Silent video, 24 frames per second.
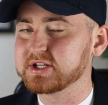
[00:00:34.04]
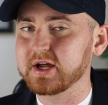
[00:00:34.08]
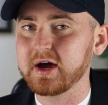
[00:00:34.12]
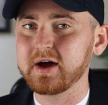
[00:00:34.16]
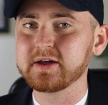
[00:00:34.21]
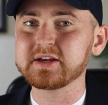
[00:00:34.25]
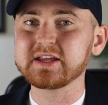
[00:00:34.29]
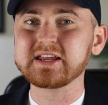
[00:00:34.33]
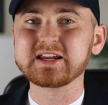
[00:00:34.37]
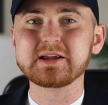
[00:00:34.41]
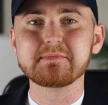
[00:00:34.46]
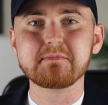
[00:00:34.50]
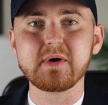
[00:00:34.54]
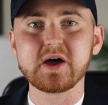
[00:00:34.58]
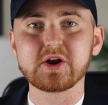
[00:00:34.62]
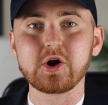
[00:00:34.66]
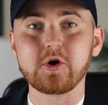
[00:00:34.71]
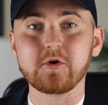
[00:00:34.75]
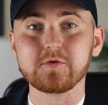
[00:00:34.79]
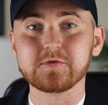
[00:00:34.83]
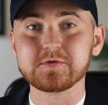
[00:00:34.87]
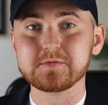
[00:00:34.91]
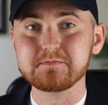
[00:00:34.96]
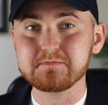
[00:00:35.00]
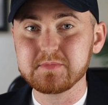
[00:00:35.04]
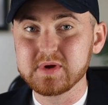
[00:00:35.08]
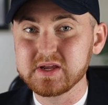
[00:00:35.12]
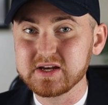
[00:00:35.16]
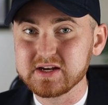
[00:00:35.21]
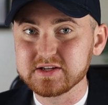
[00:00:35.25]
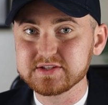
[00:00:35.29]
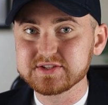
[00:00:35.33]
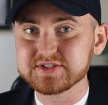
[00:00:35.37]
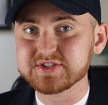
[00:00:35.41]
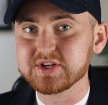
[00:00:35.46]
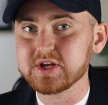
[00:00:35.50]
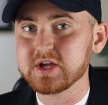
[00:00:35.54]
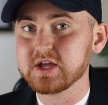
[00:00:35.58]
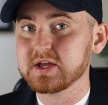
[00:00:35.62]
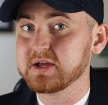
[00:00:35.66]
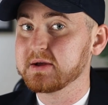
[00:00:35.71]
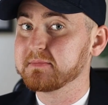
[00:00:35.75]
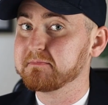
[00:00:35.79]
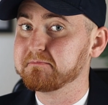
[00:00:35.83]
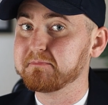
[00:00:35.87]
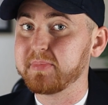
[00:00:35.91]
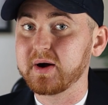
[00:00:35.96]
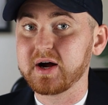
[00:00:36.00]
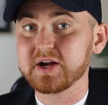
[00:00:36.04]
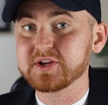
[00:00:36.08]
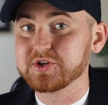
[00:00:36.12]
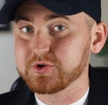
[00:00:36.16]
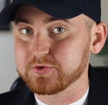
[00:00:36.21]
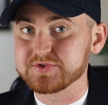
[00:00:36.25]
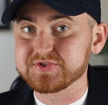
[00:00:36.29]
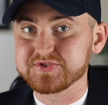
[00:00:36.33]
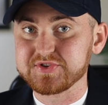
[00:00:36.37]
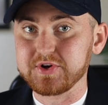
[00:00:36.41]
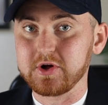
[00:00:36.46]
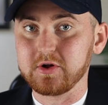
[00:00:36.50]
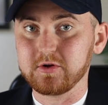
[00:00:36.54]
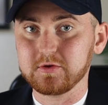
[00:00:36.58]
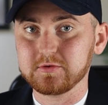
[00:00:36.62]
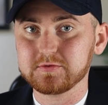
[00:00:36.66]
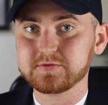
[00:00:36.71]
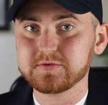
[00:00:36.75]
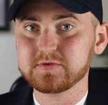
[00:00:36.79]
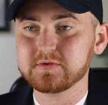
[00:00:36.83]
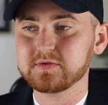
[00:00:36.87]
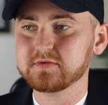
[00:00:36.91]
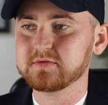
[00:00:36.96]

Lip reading: done in a matter of minutes by yourself.